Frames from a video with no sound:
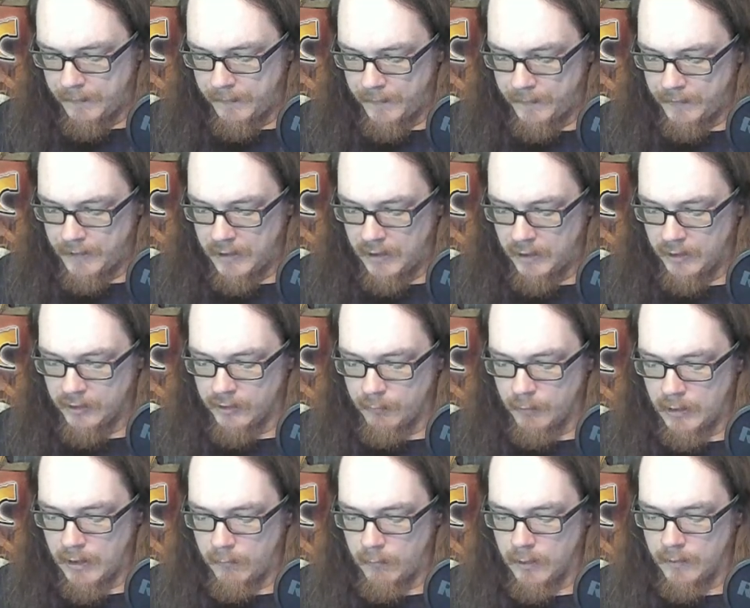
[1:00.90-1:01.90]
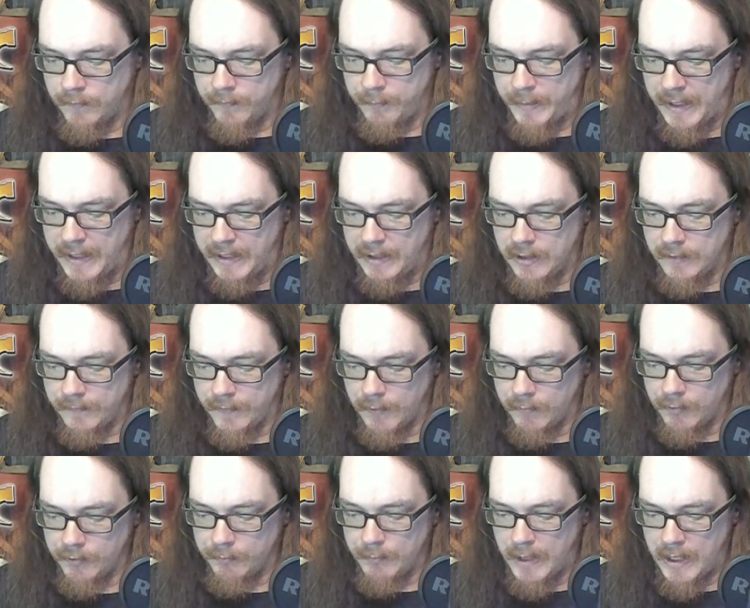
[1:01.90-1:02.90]
$50 of what I would have paid if I
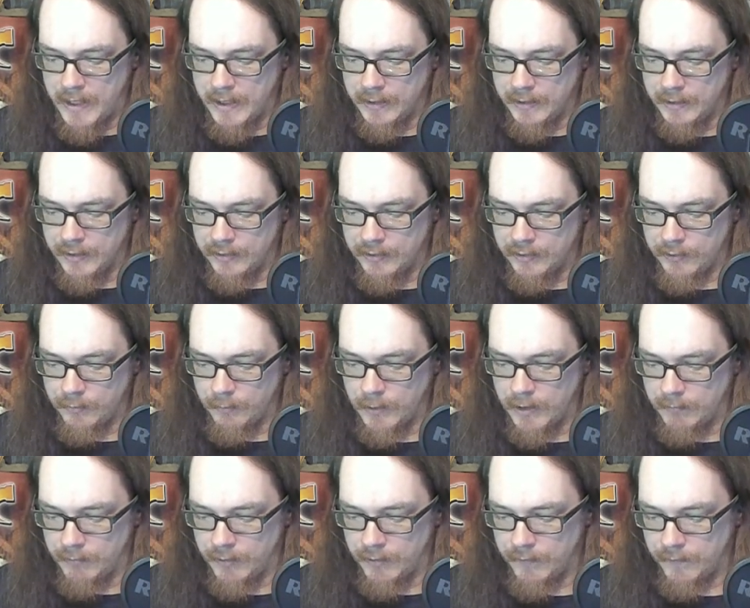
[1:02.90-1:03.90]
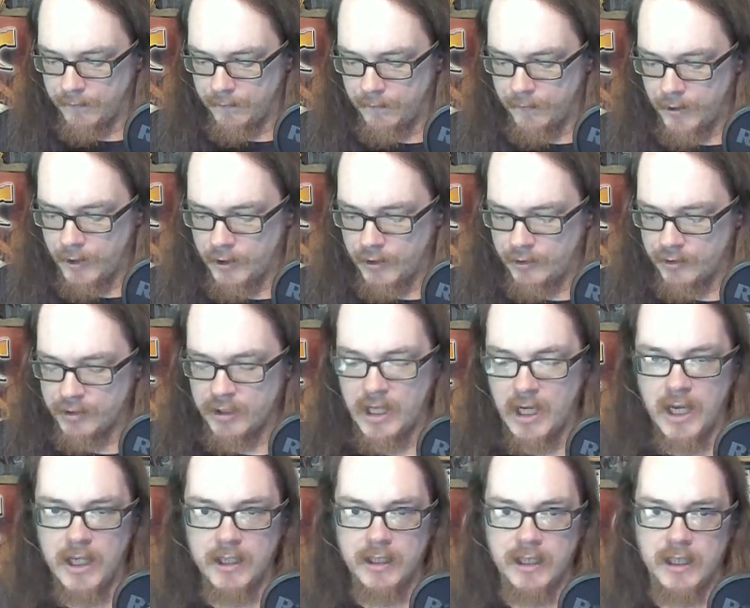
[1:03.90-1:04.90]
was buying this when it was first
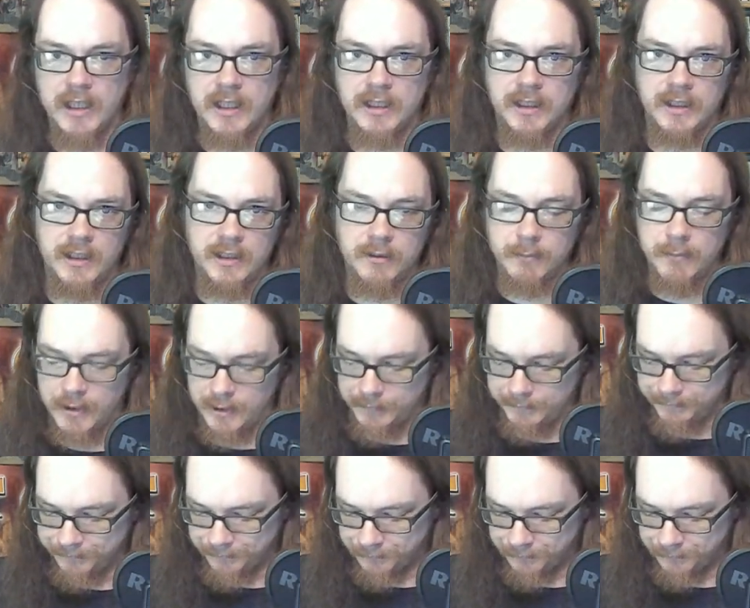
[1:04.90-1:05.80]
kind of hitting eBay.